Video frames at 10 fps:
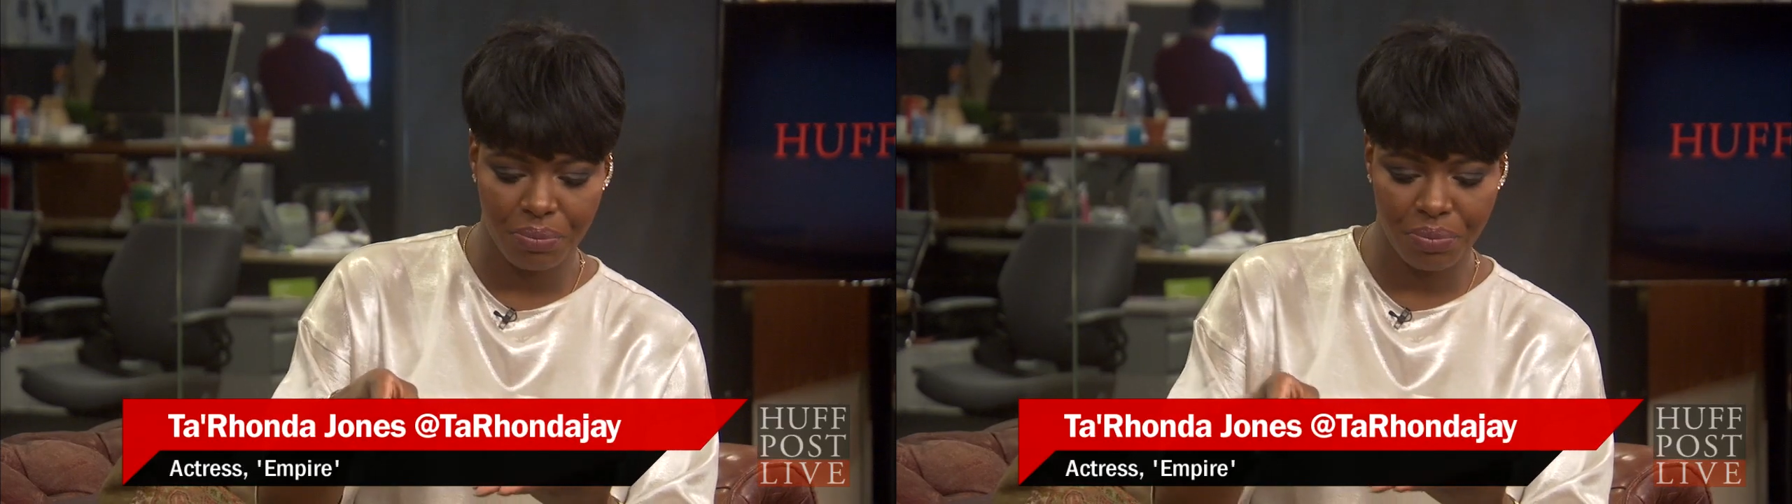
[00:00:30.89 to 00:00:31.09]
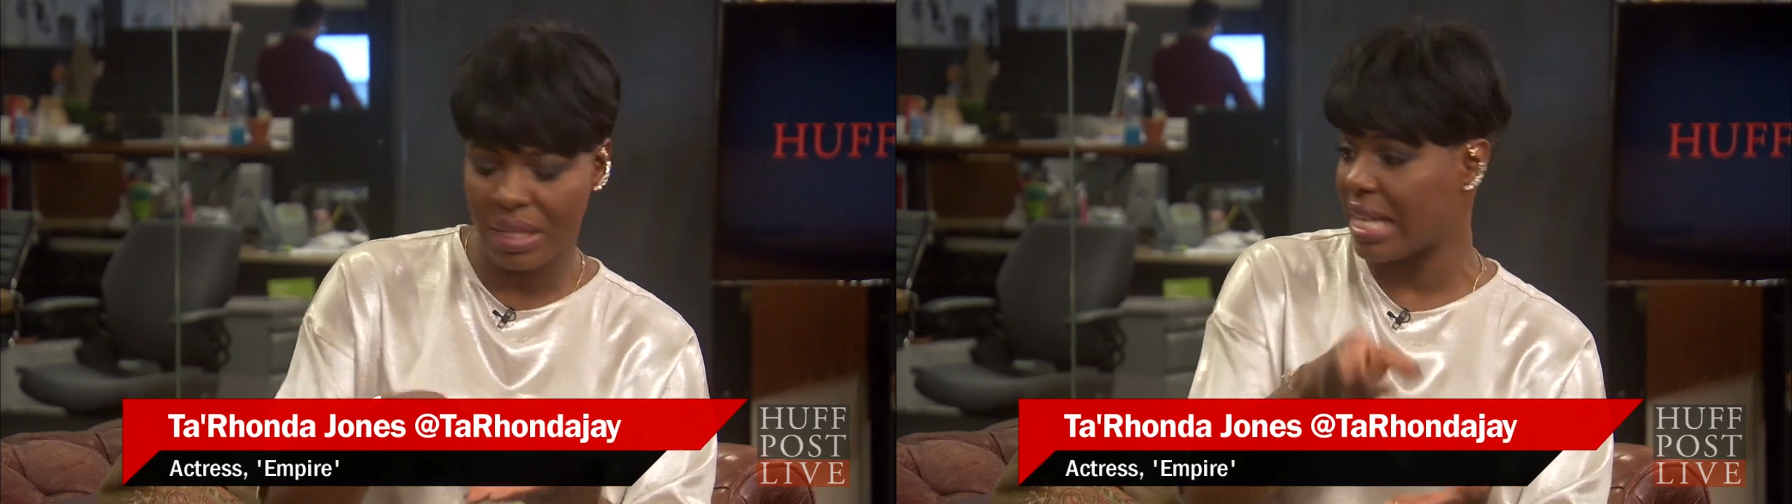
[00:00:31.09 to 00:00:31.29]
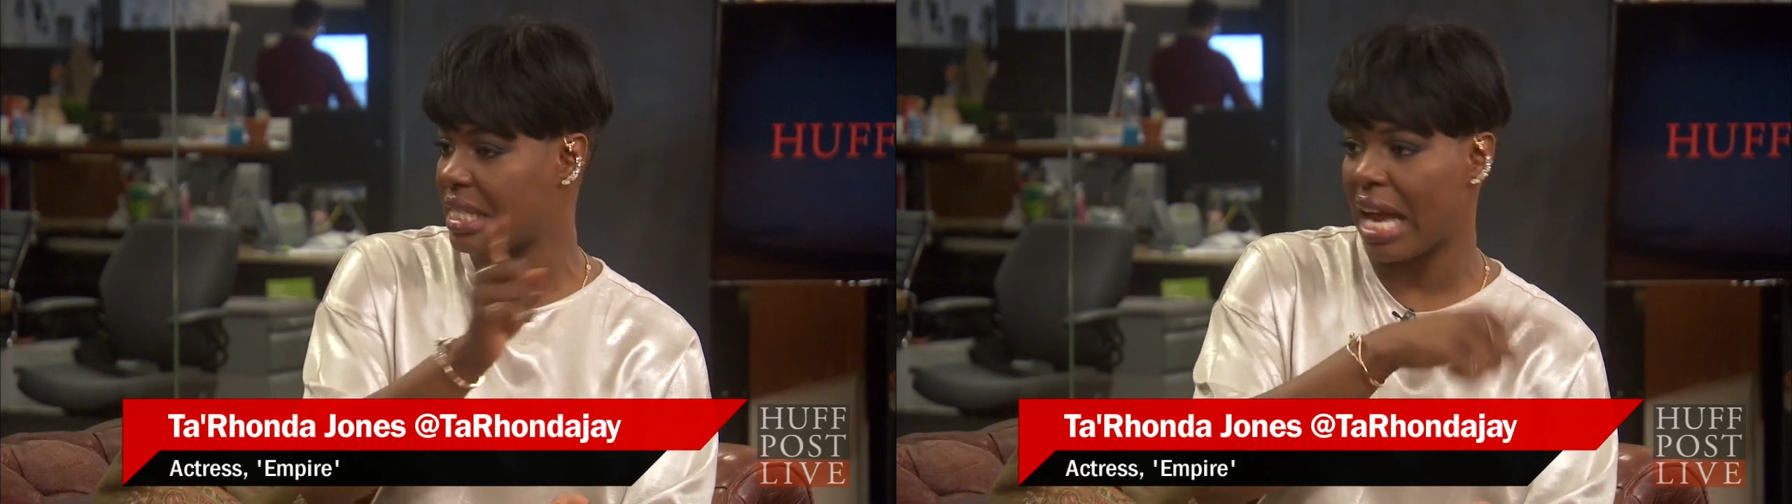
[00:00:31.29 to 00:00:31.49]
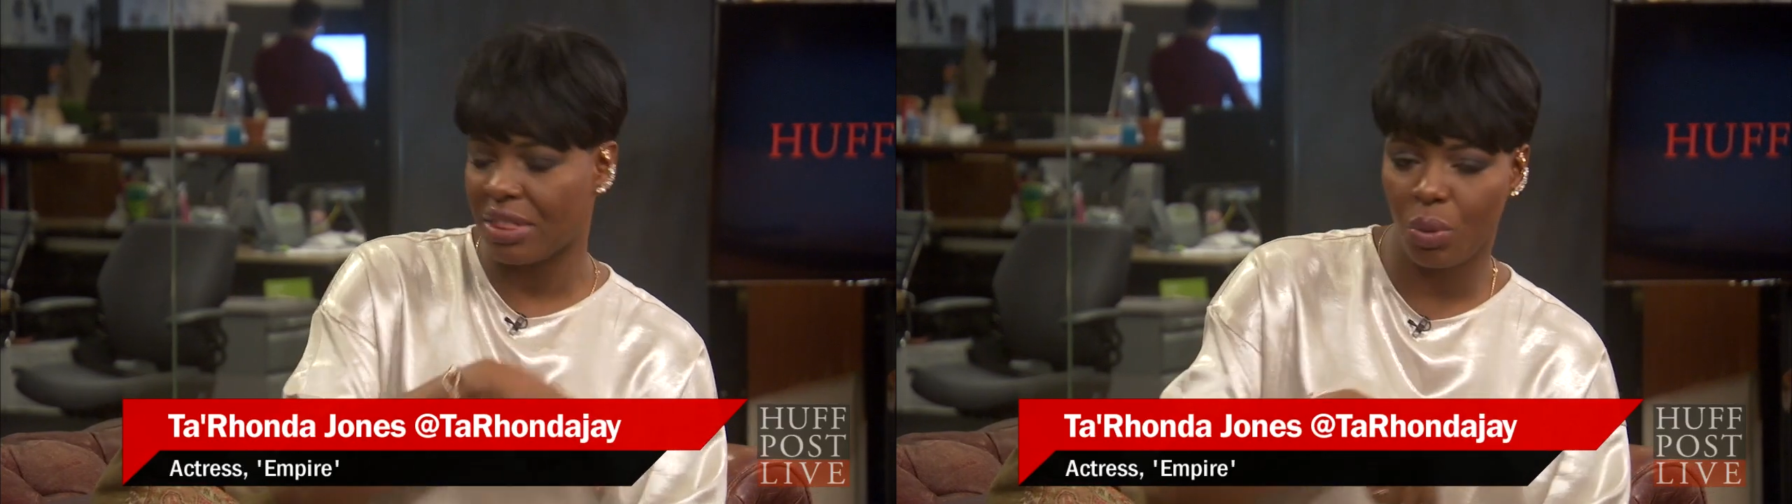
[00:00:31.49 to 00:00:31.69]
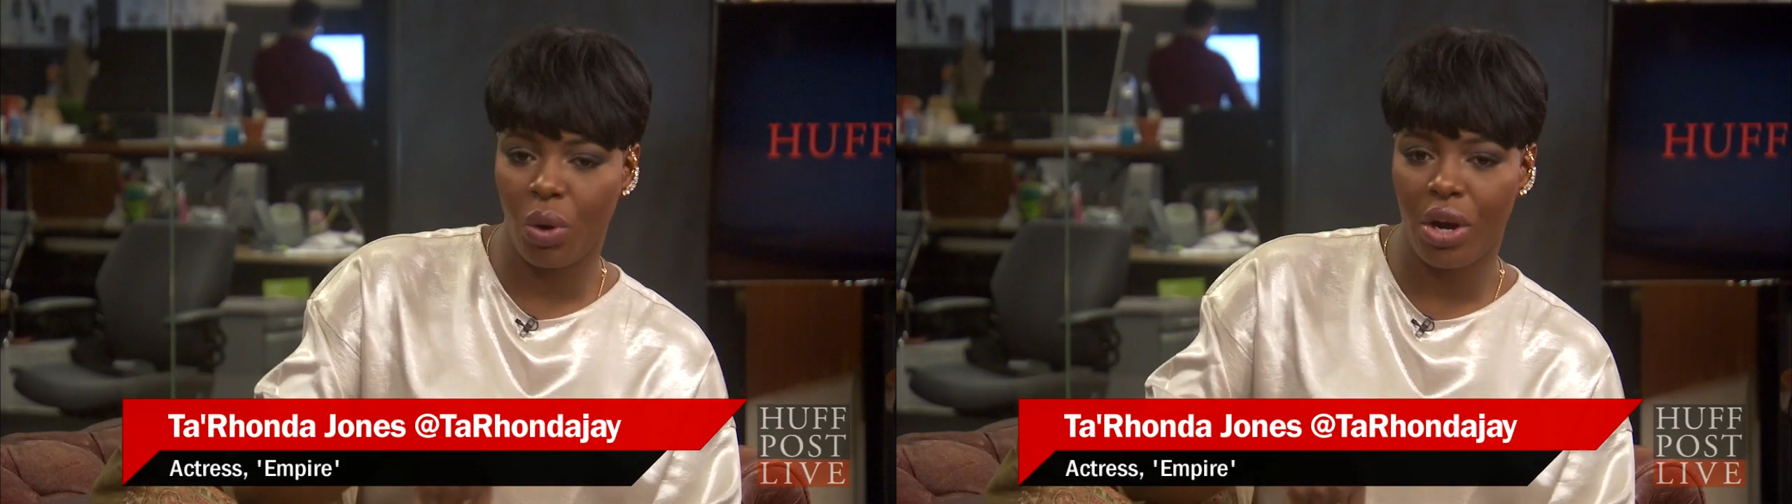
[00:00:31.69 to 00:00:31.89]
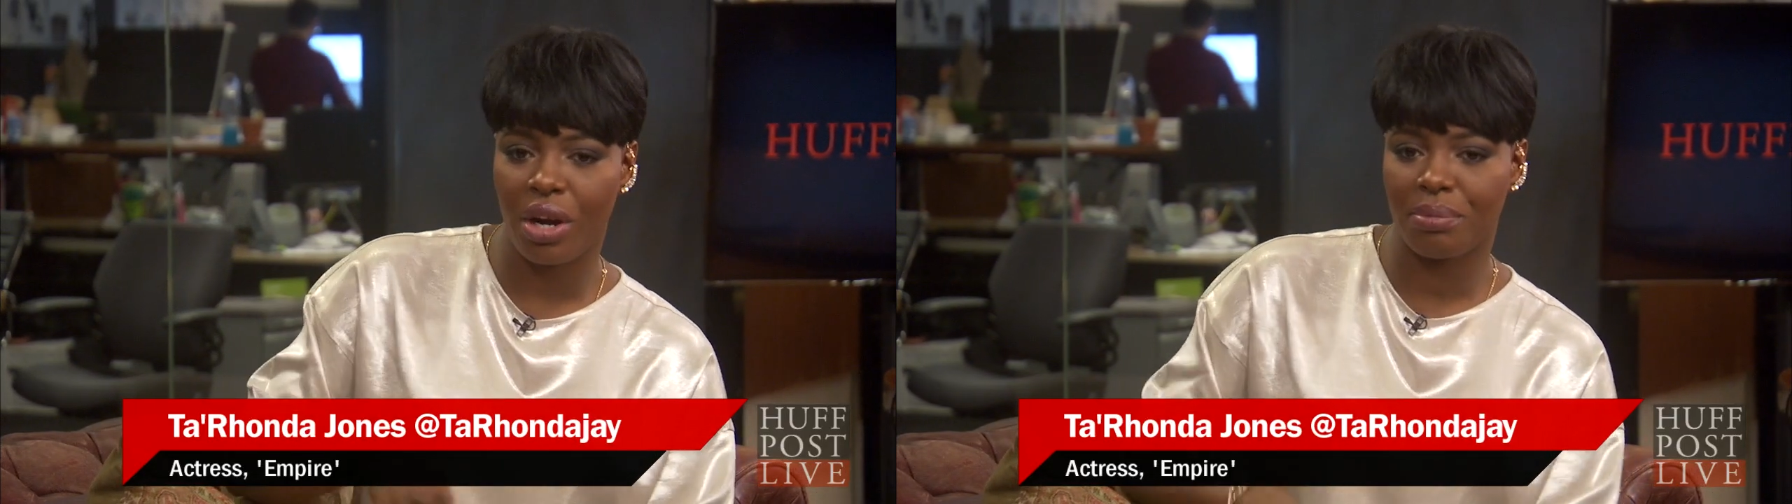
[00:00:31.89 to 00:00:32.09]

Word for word: That's not the word.